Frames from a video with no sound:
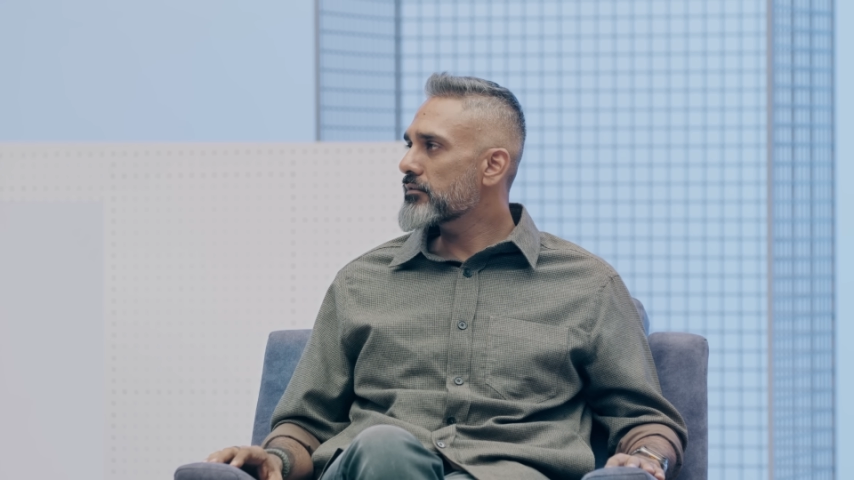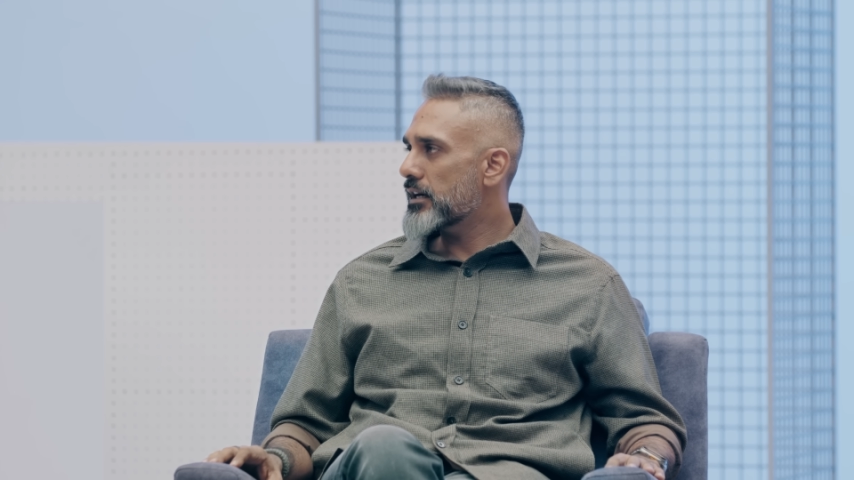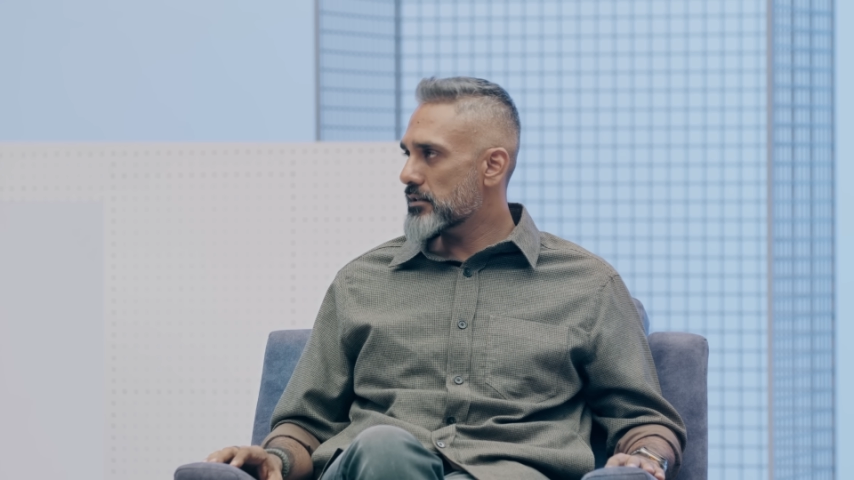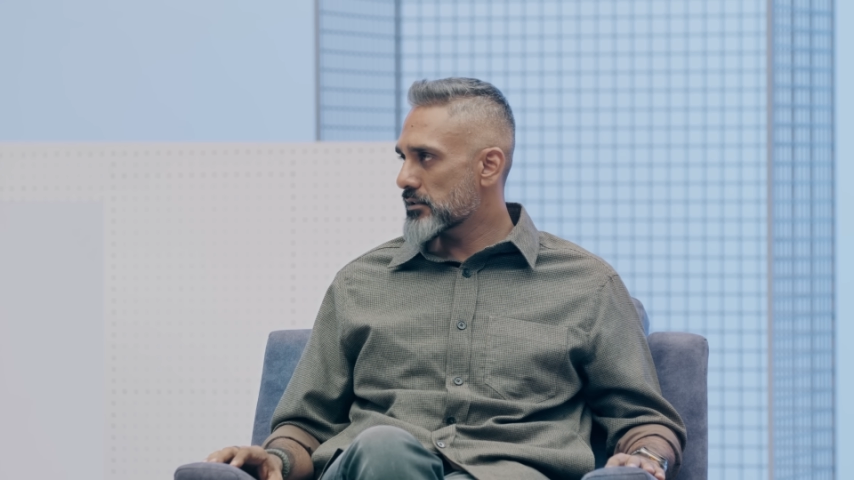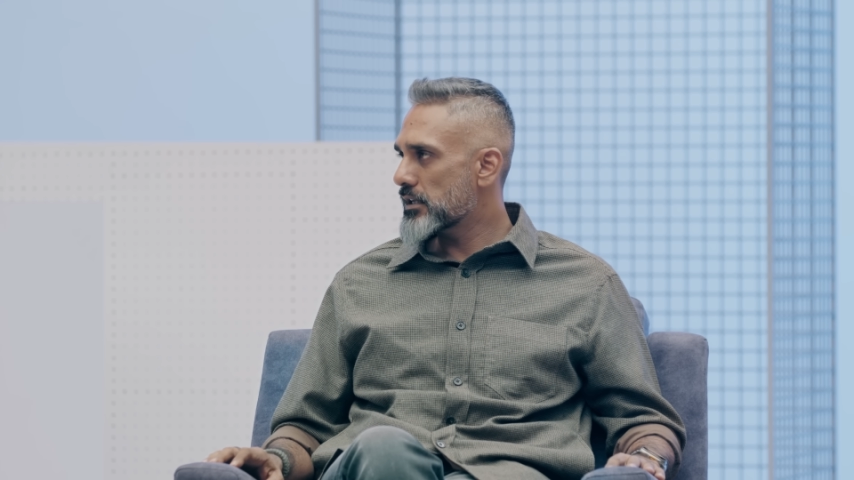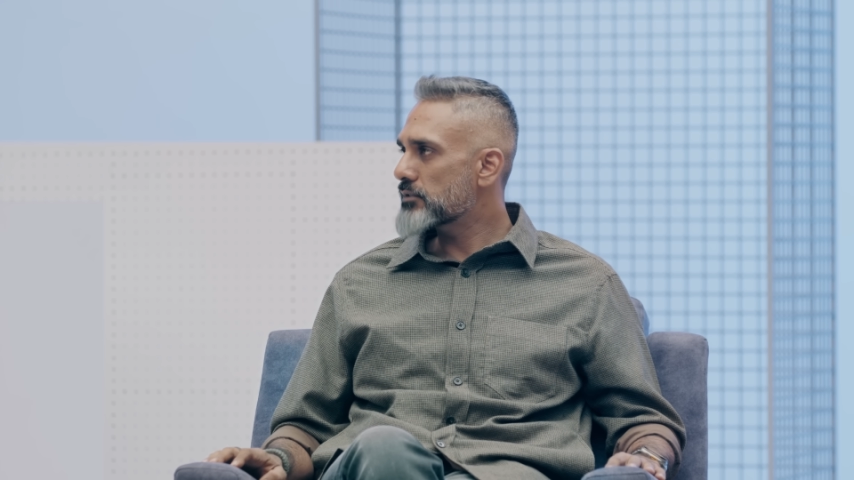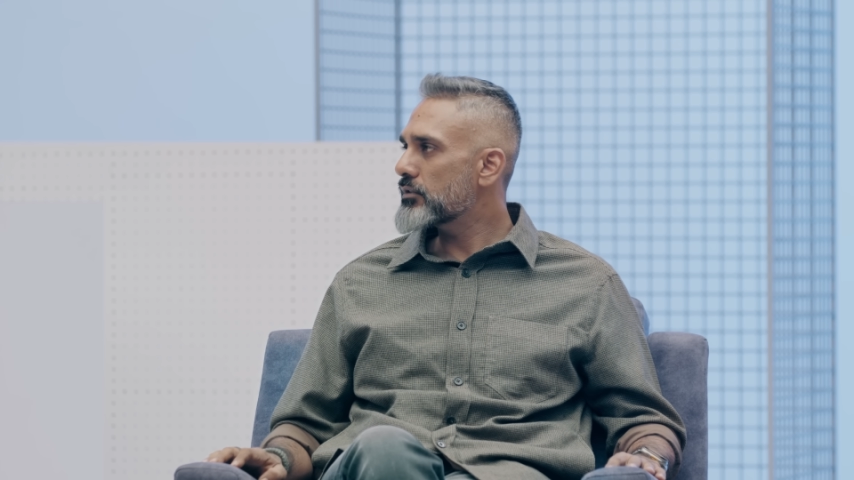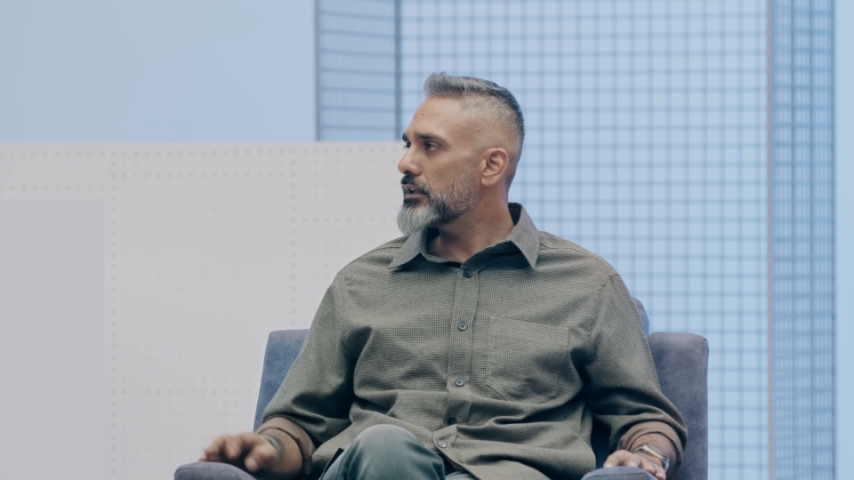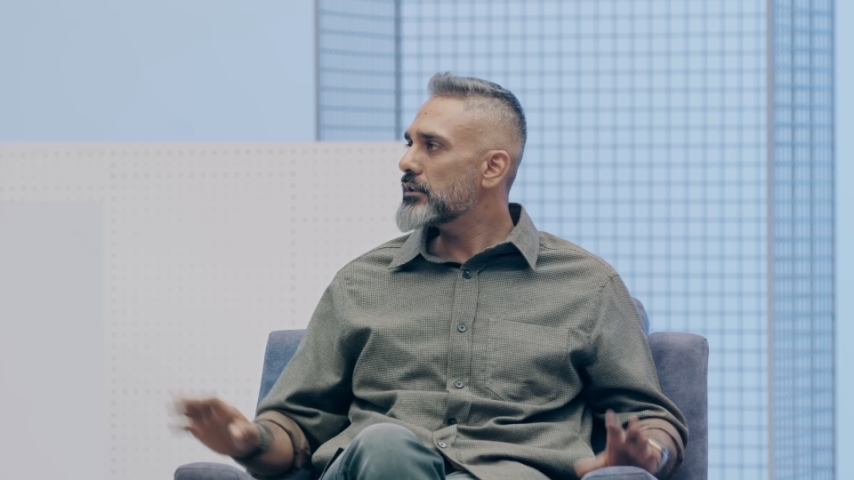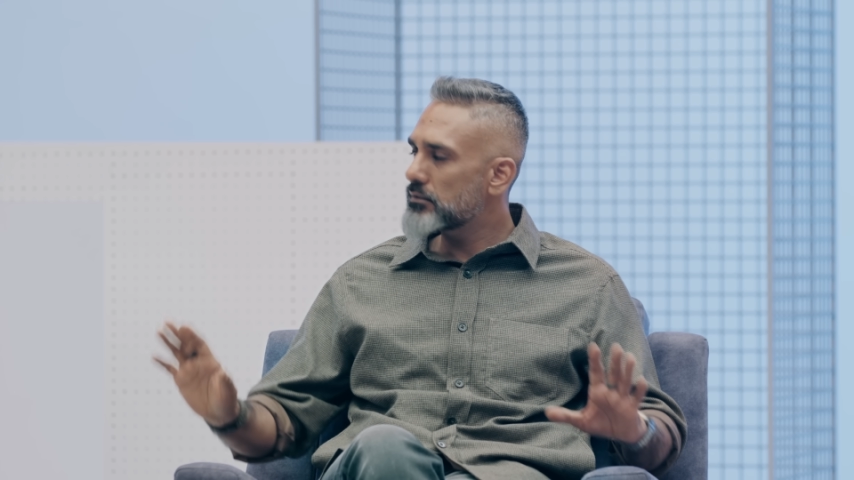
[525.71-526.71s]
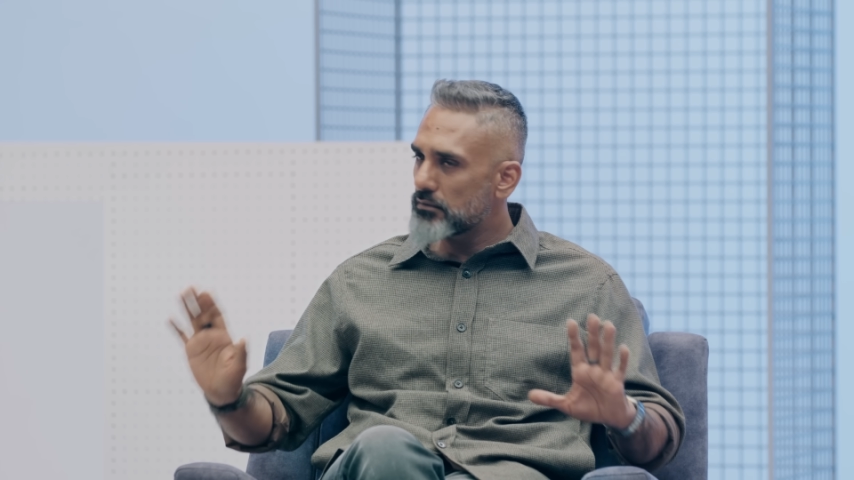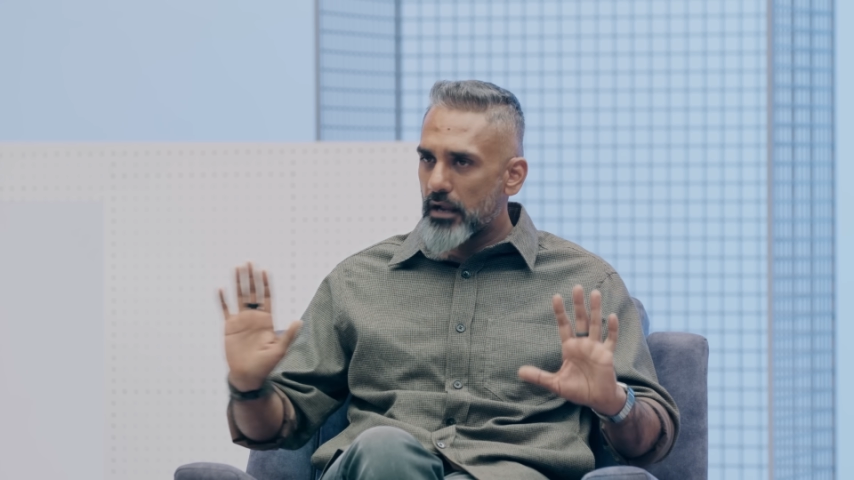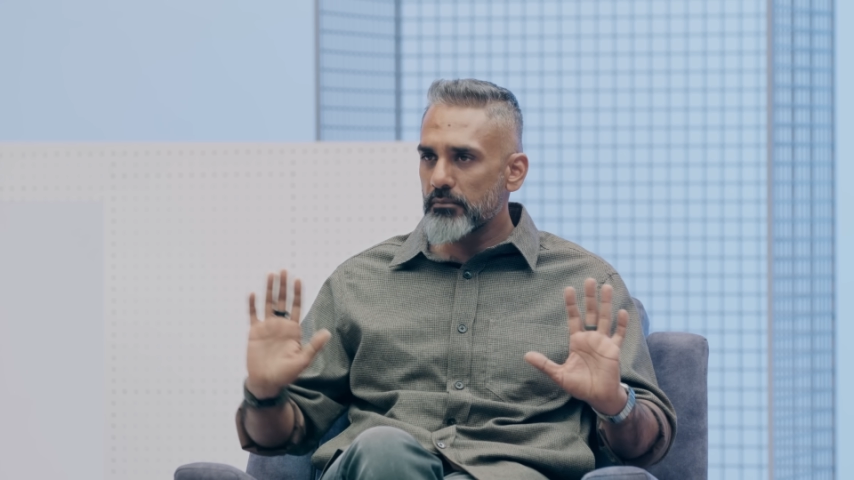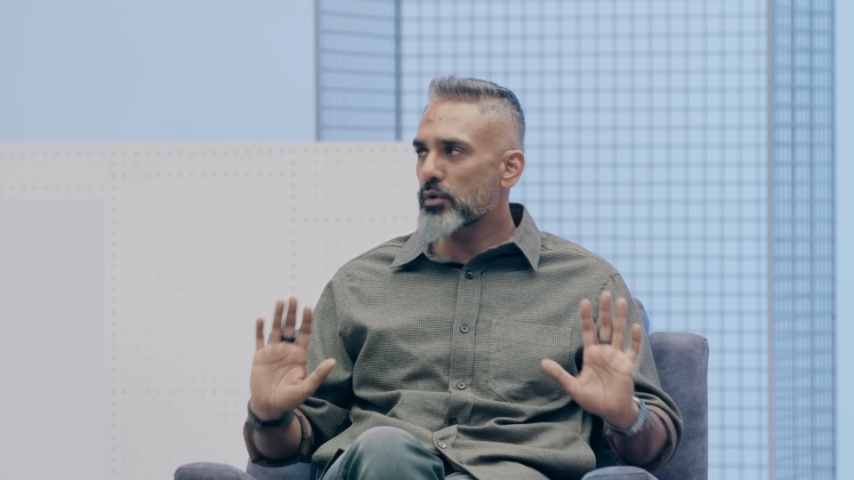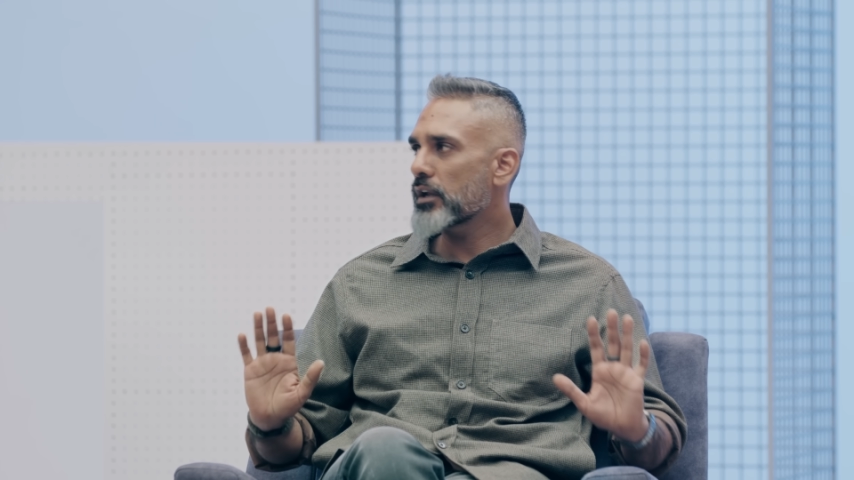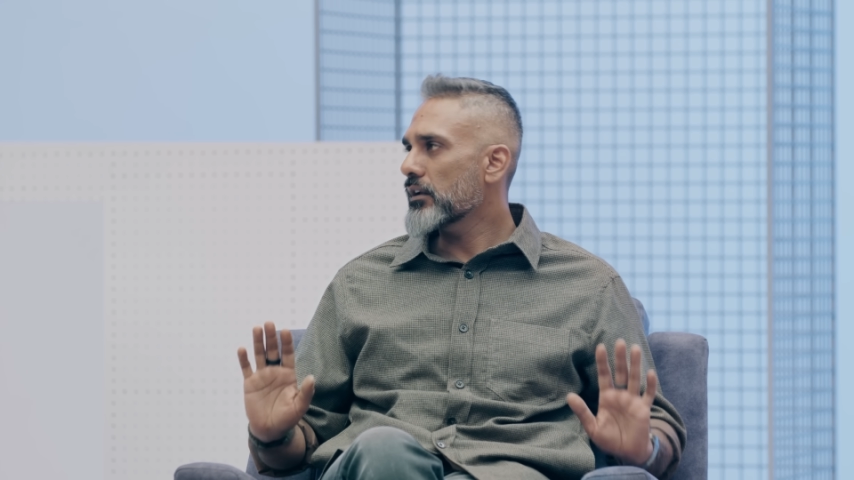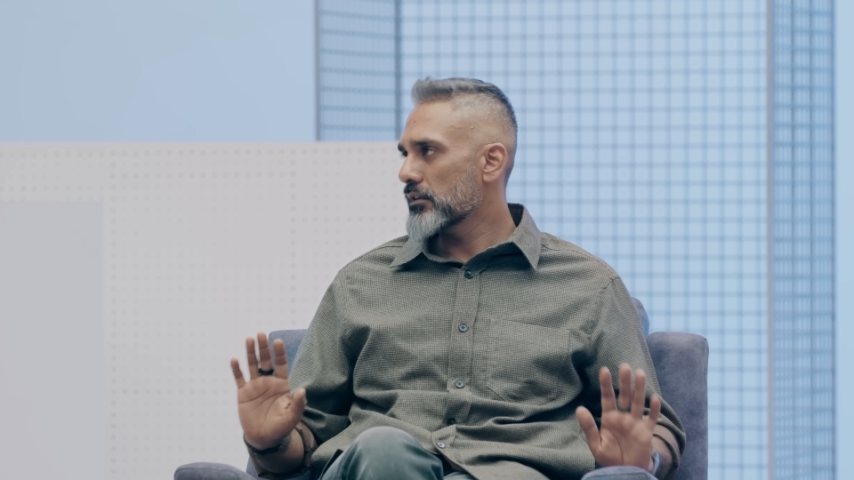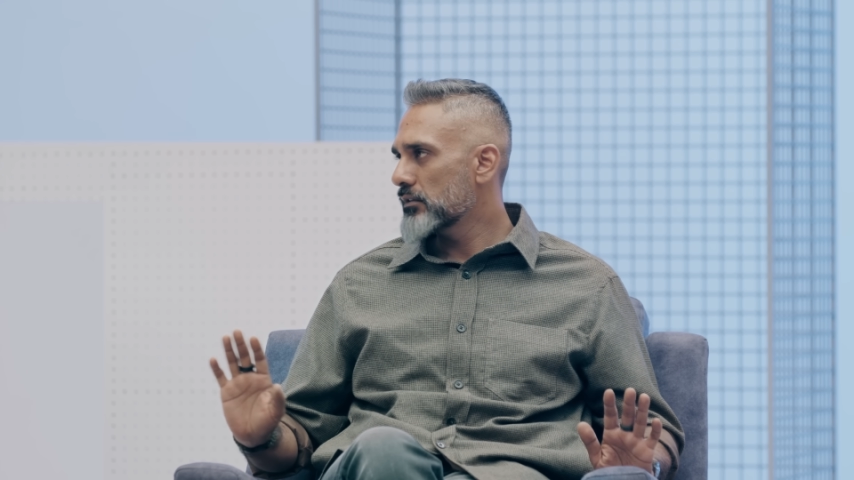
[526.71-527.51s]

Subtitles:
that successfully, I'm okay.